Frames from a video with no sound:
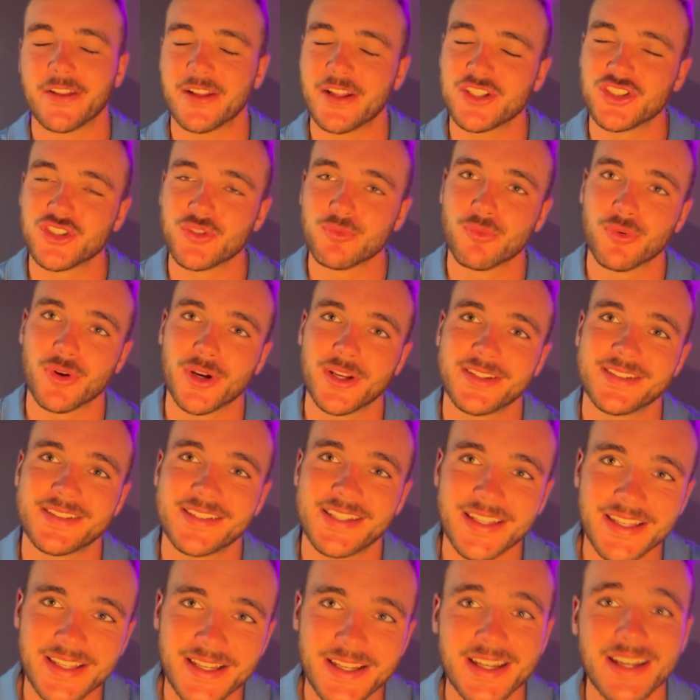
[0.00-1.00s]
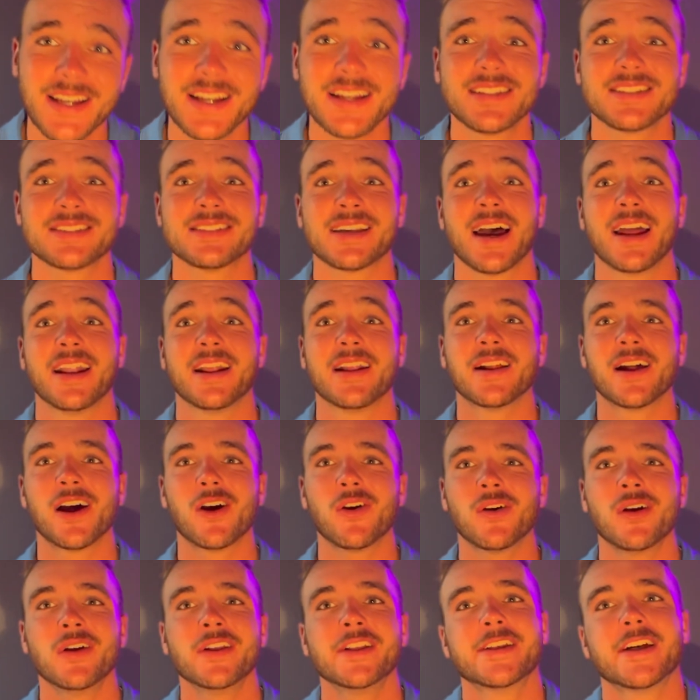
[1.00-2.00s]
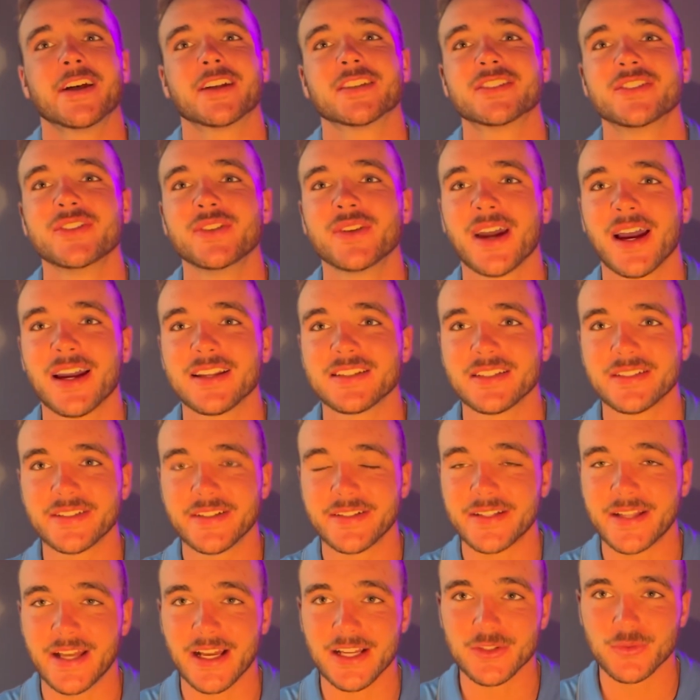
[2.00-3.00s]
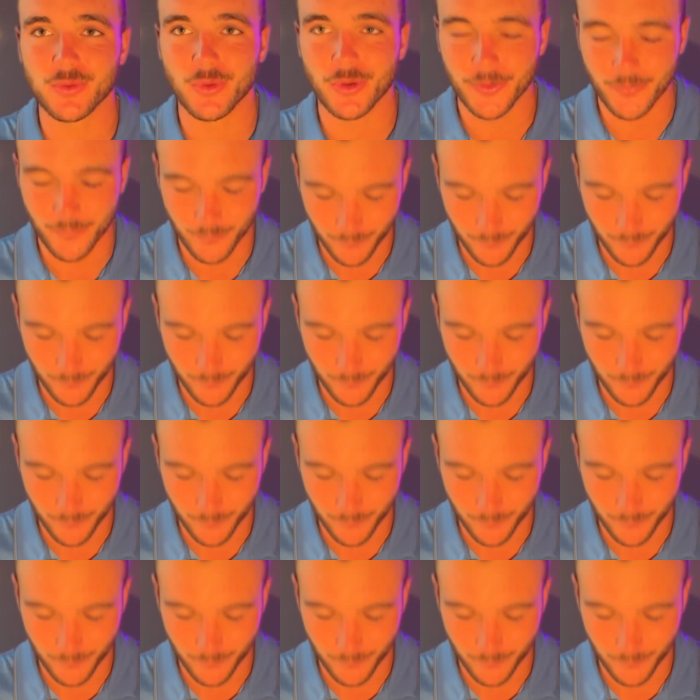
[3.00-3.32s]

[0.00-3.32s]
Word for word: It's your boy T signing out. I'll see you guys in the next one.